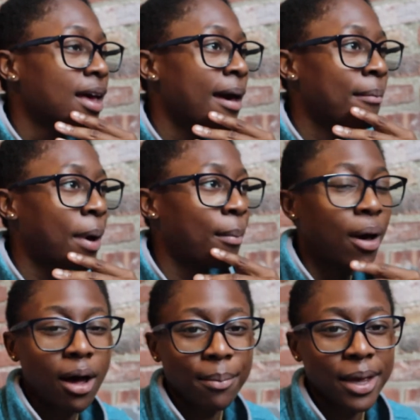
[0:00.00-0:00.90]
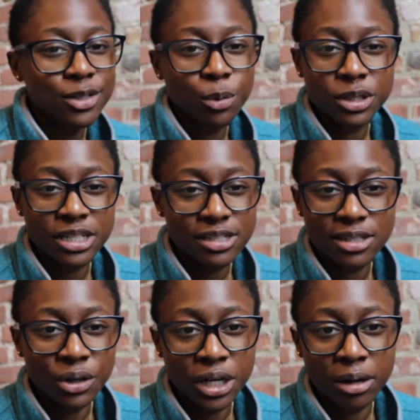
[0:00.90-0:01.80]
and my mom has always
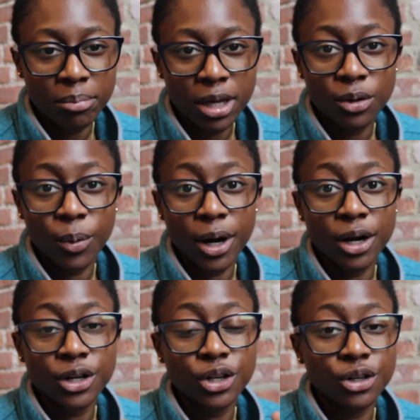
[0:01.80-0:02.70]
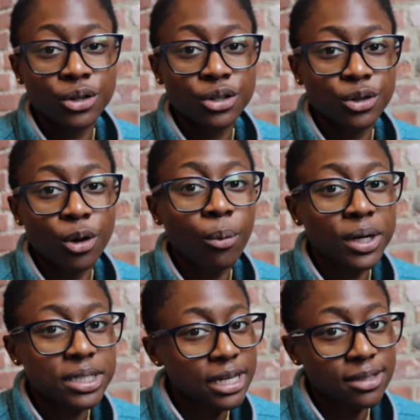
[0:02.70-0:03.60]
instilled it in me where you don't want
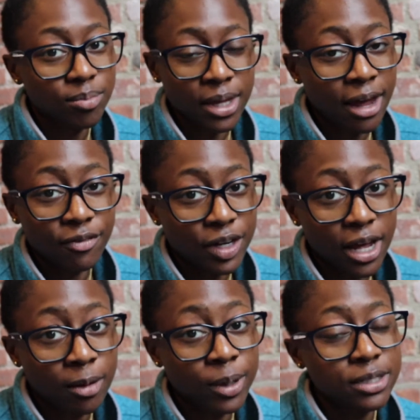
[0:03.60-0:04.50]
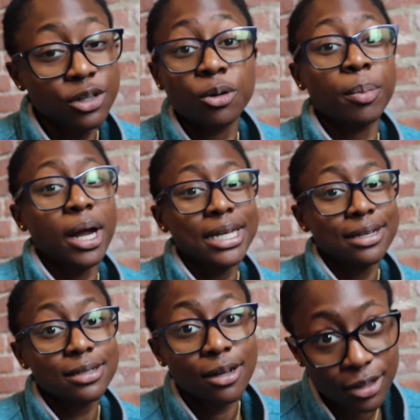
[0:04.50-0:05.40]
to take something every day because then your body
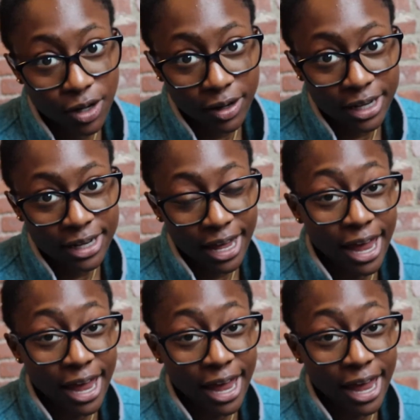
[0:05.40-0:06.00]
gets hooked on it